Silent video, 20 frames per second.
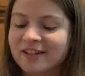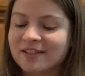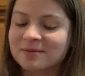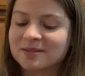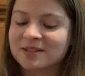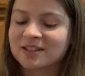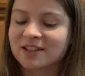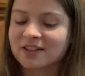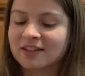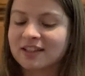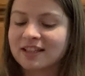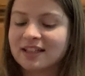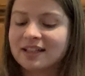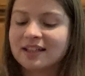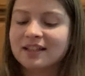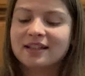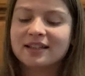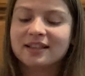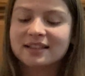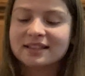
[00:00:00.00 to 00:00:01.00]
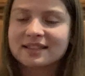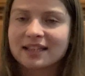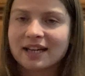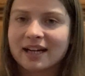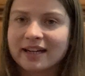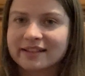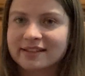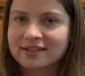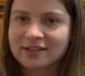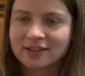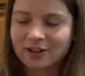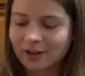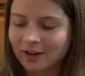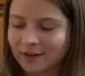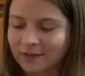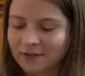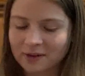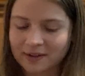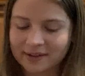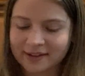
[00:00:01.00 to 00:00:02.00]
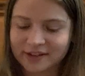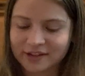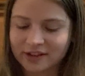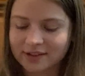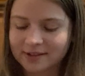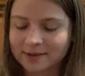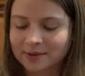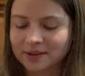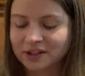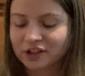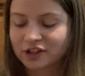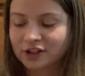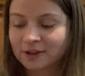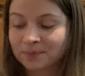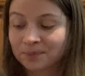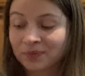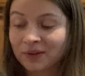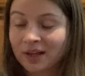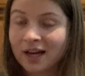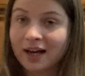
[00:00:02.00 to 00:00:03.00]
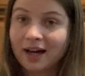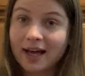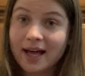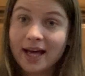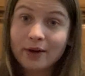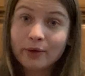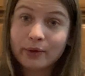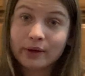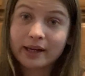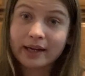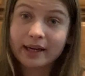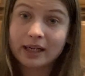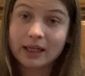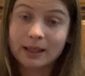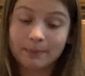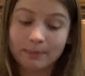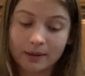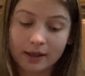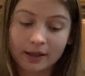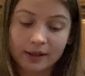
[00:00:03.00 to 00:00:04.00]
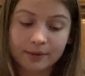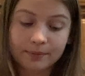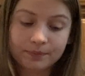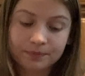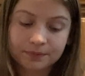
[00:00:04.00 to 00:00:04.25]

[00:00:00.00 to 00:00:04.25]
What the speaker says: So he doesn't ask a lot of questions, which I don't get it, but